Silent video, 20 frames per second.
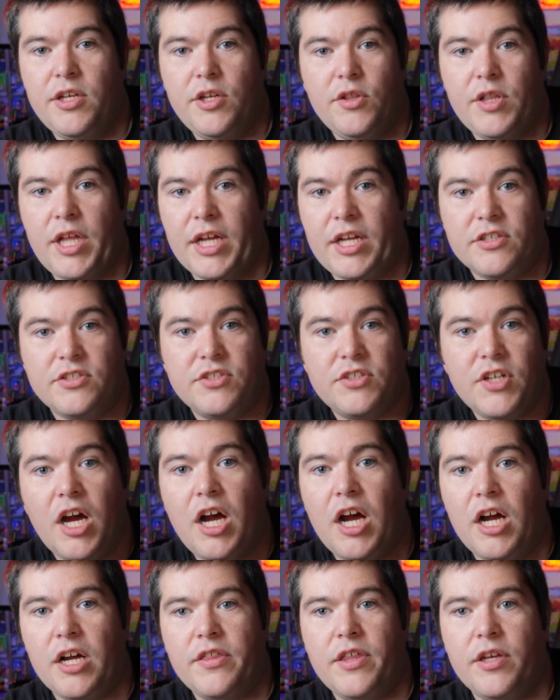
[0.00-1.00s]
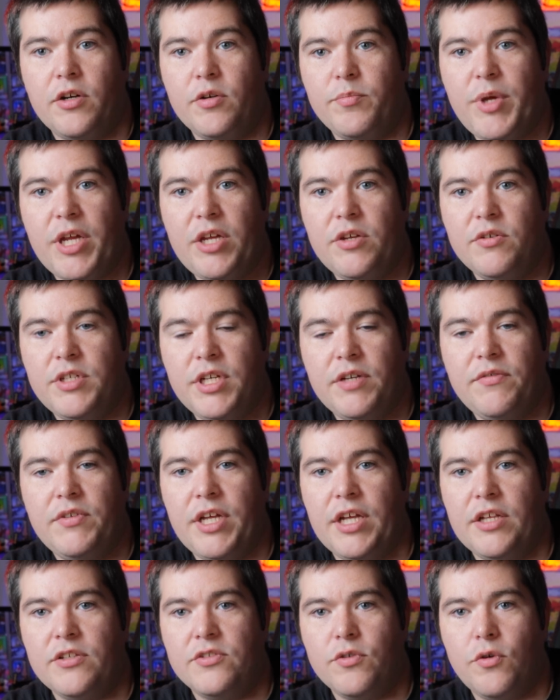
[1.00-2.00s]
like a stock that'll pay you
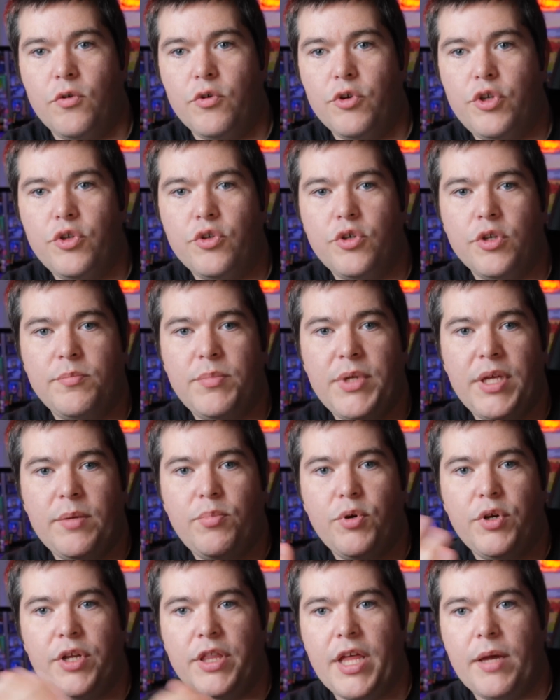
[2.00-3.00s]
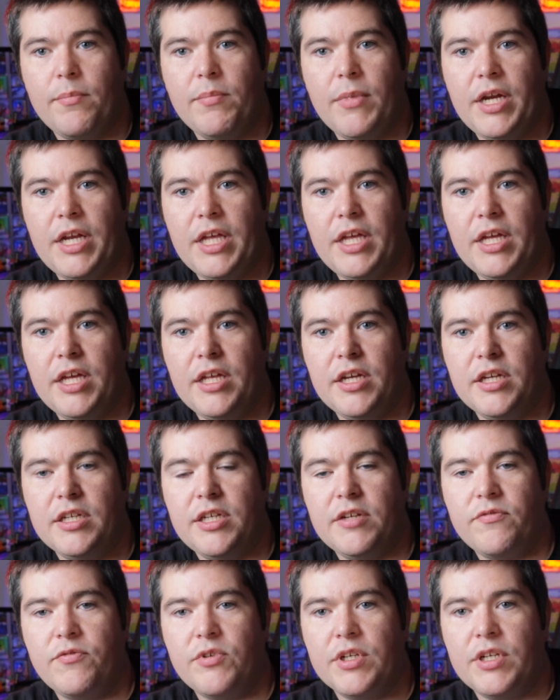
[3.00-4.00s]
dividends, or you could be putting that money in a
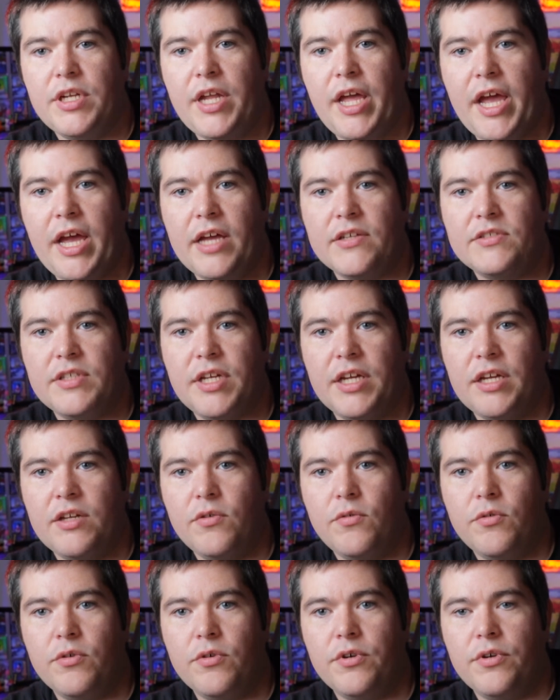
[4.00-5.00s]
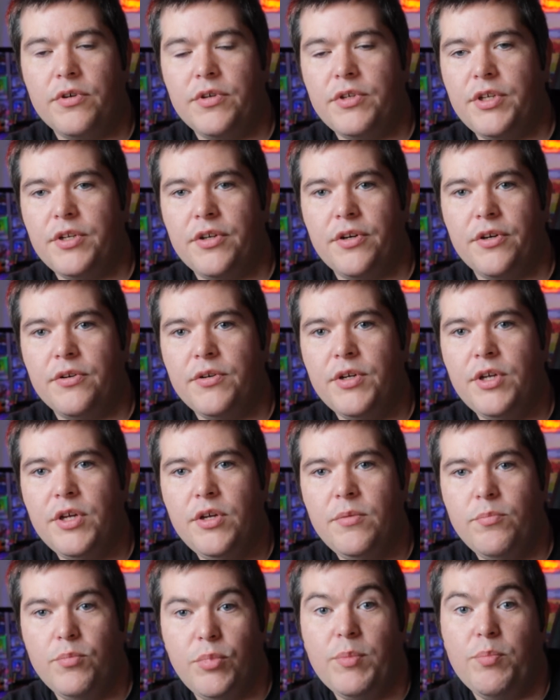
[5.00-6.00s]
different asset, or
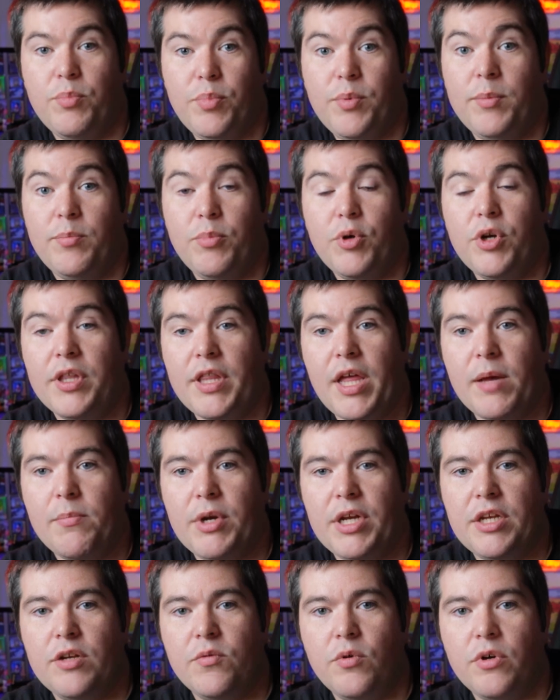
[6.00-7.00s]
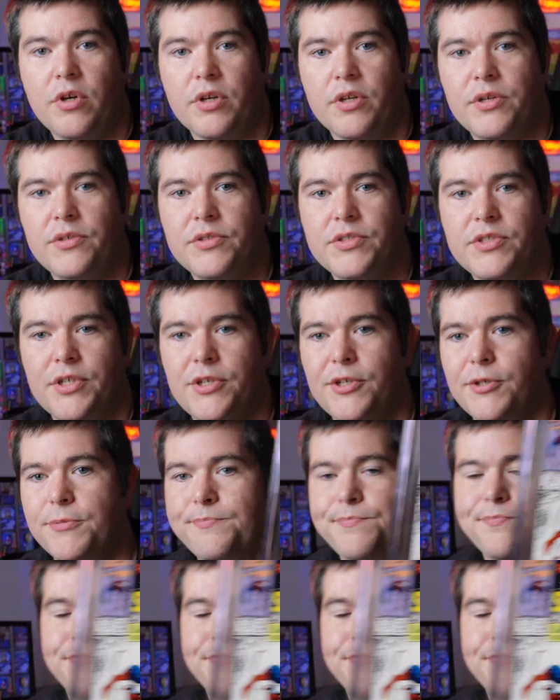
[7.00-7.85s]
be putting that money to work. So